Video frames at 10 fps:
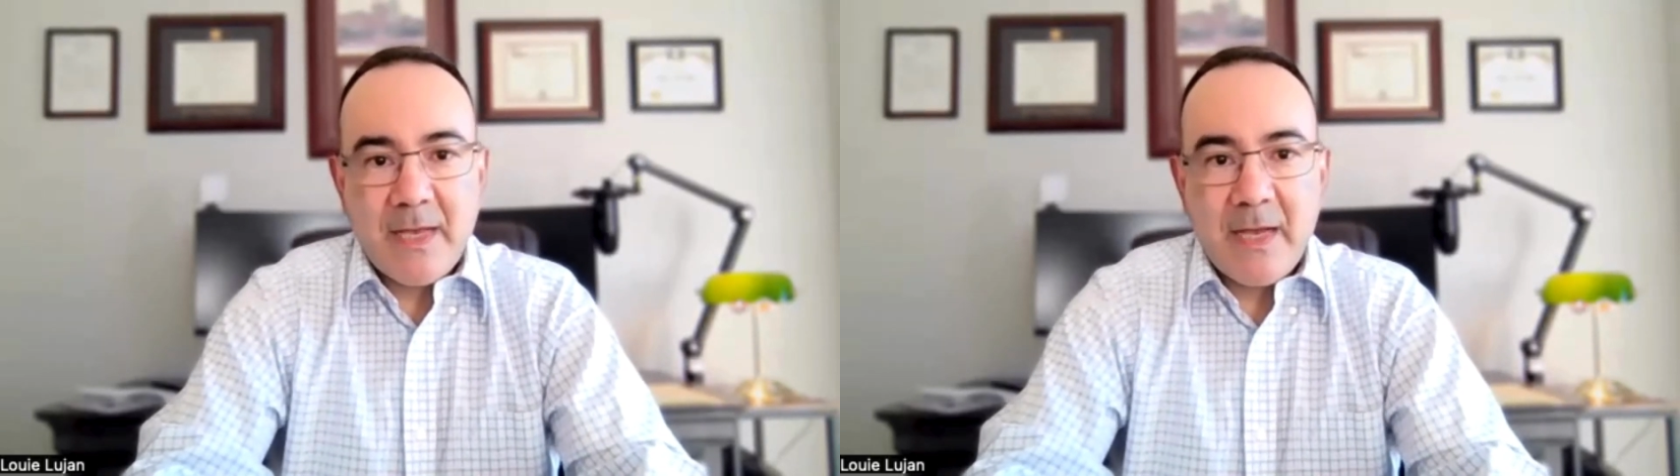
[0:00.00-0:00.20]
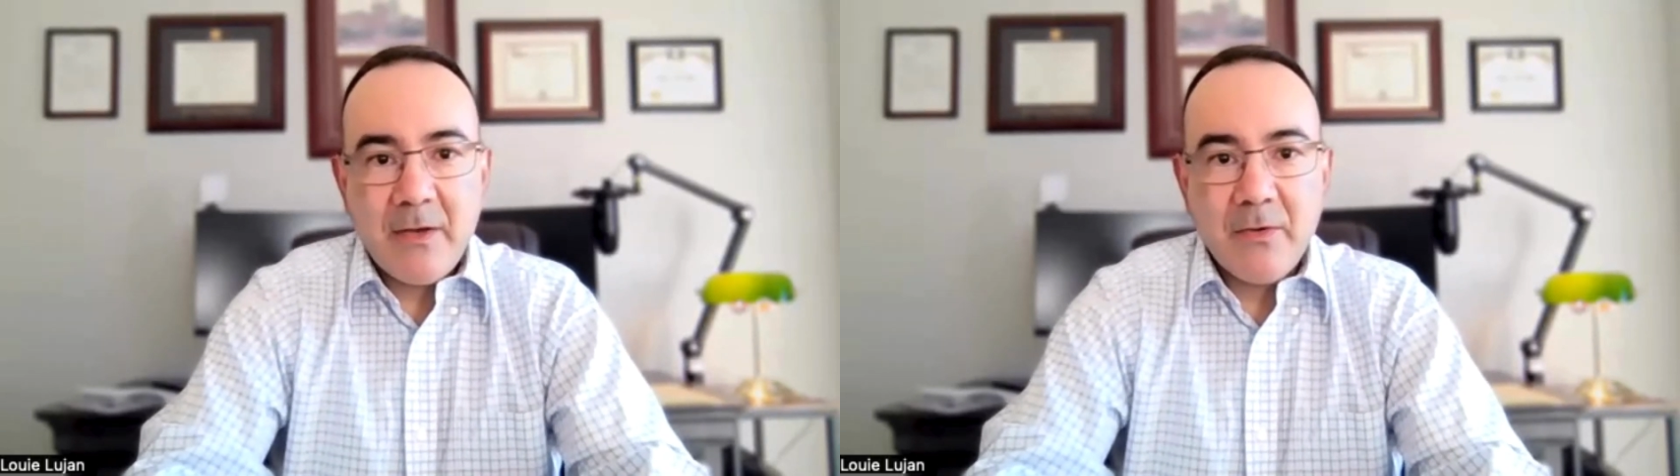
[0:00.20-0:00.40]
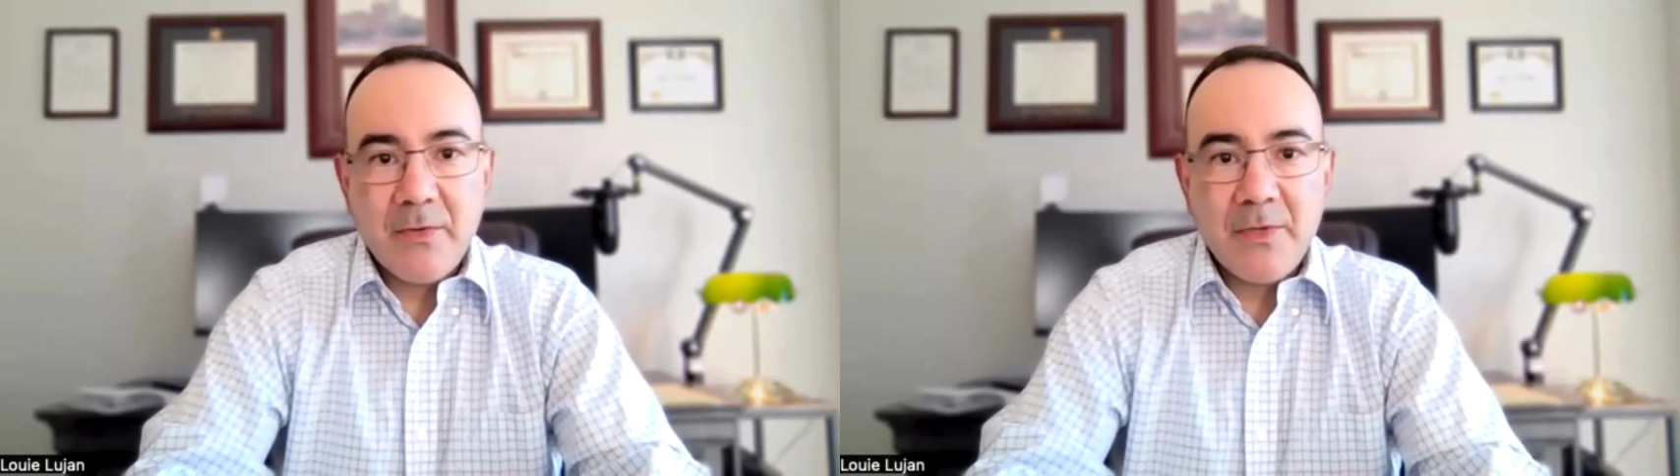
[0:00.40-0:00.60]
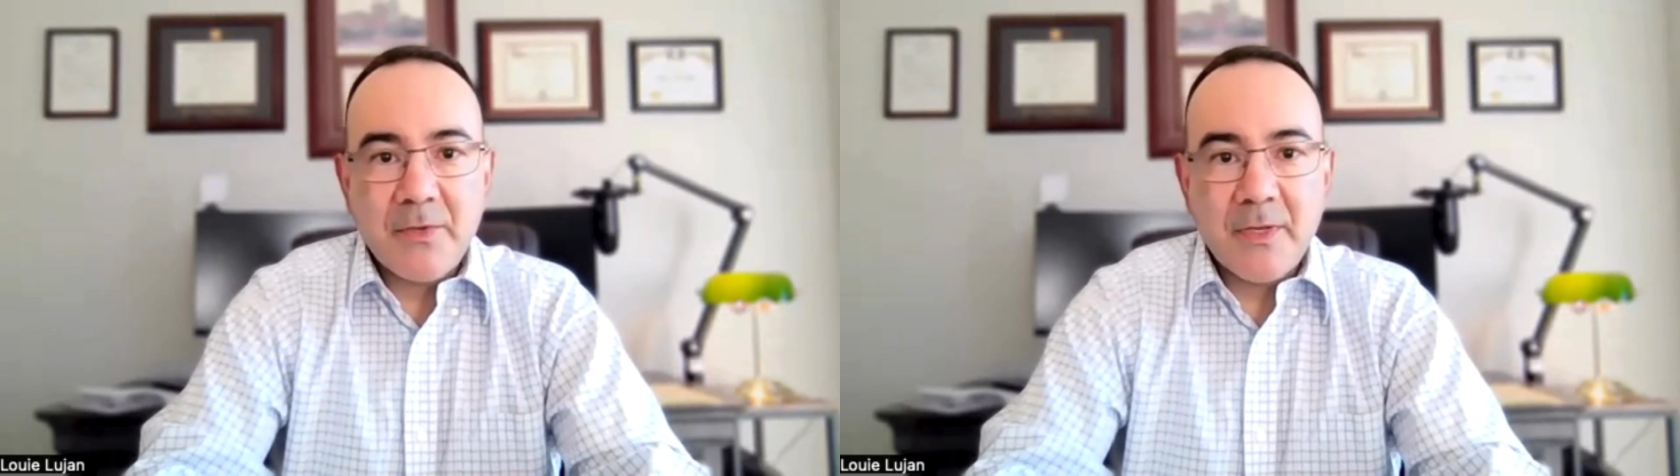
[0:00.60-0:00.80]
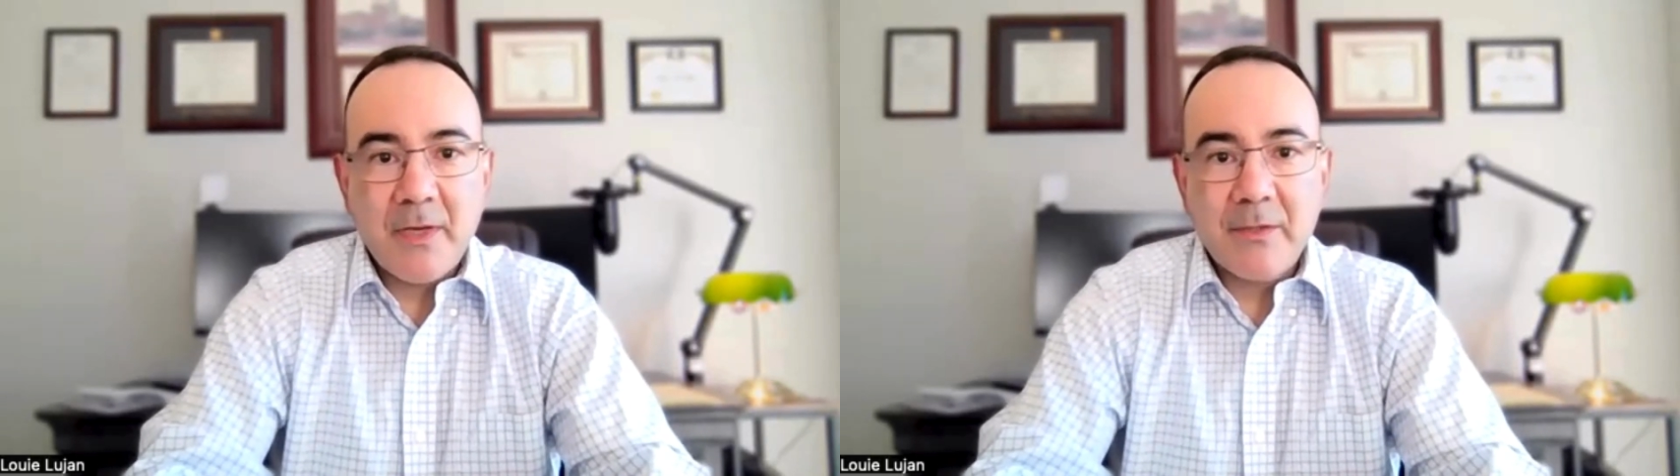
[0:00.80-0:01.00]
how you
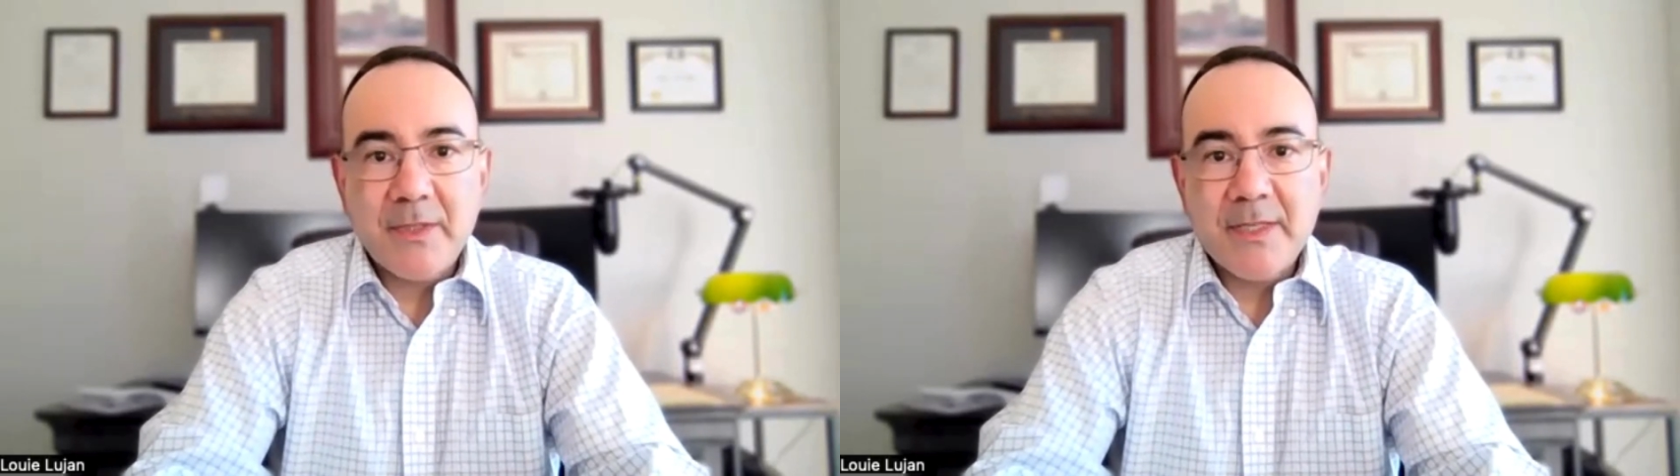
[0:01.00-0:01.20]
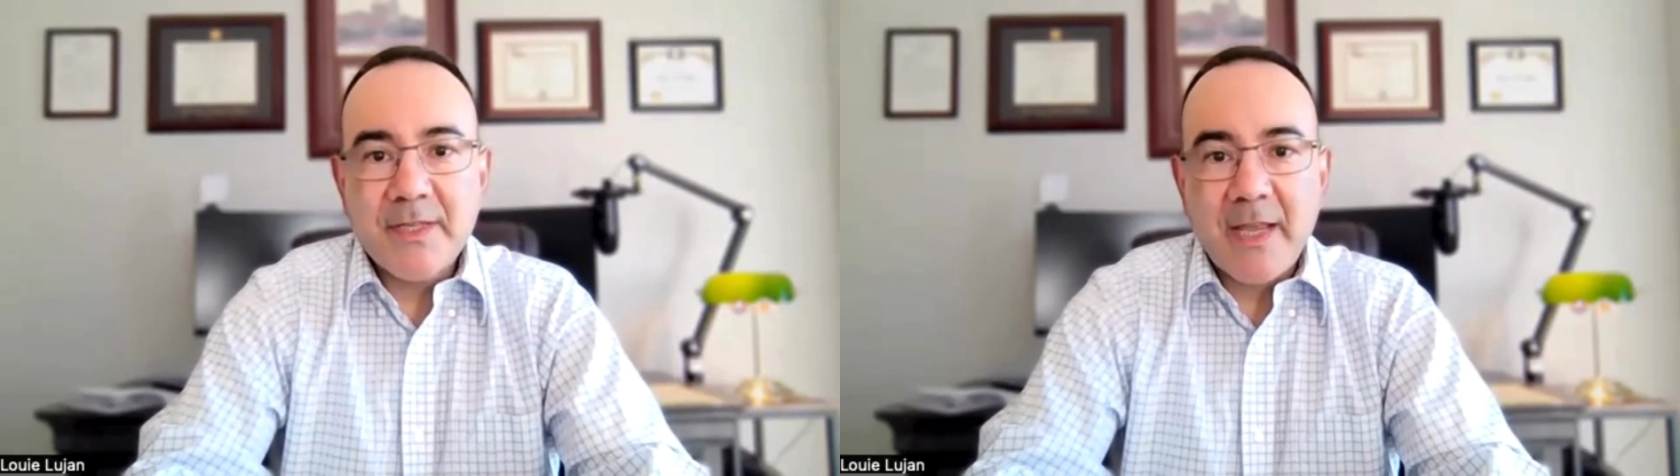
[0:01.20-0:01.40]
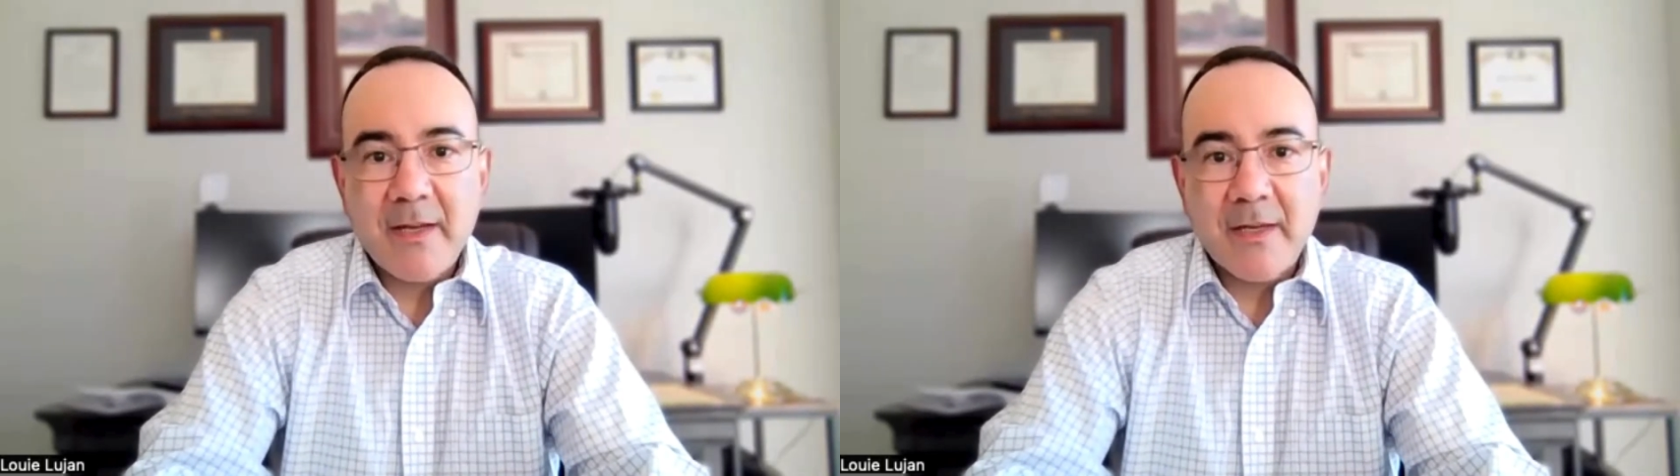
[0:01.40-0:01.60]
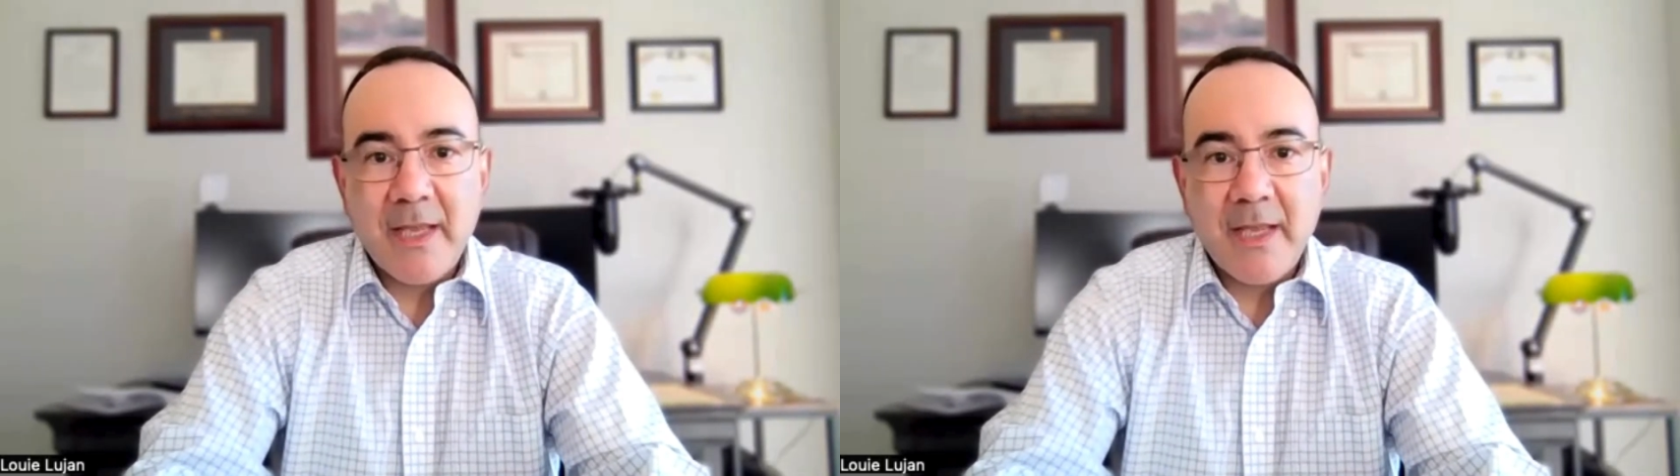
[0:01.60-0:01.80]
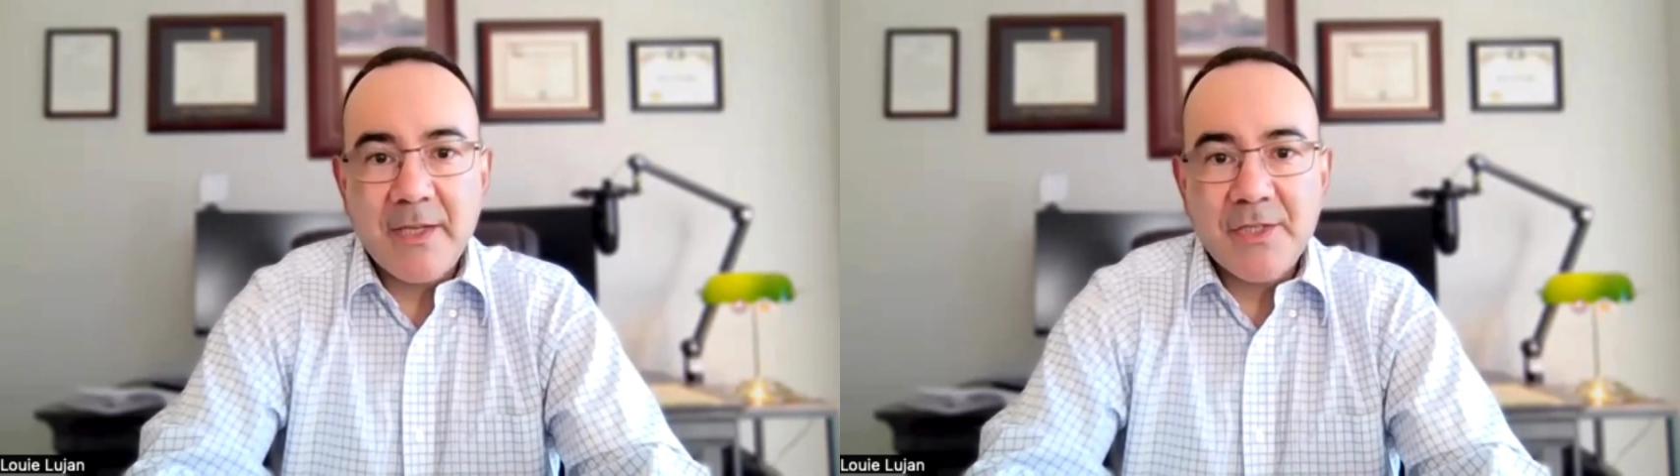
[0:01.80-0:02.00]
can not only stay
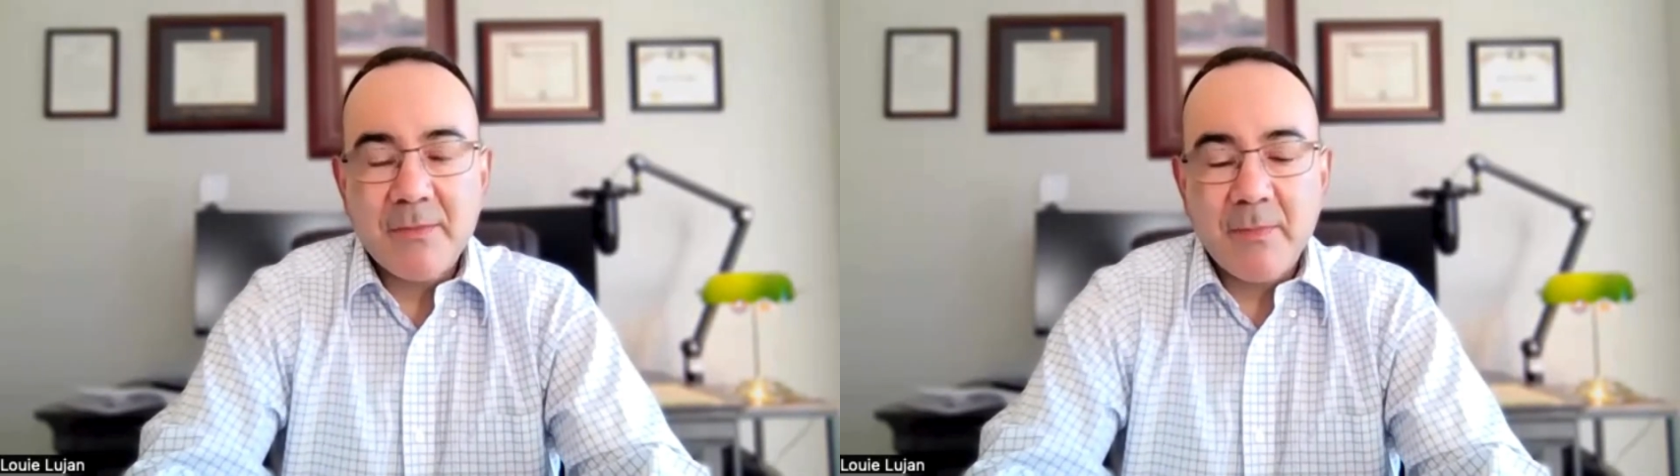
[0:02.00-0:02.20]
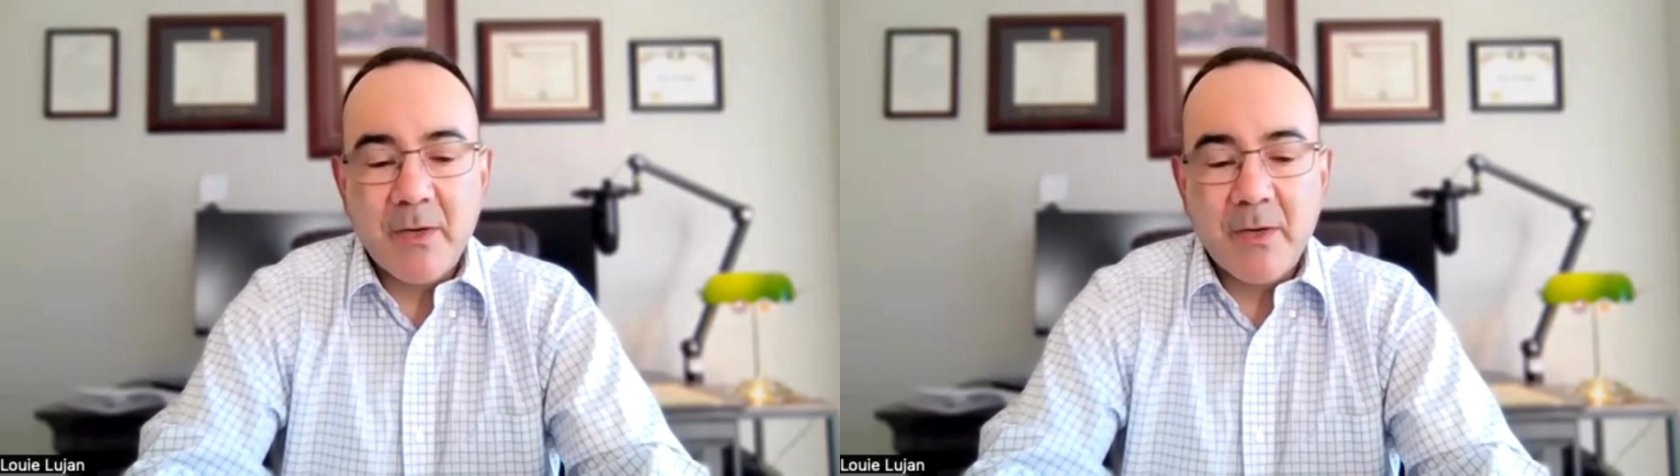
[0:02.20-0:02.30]
engaged,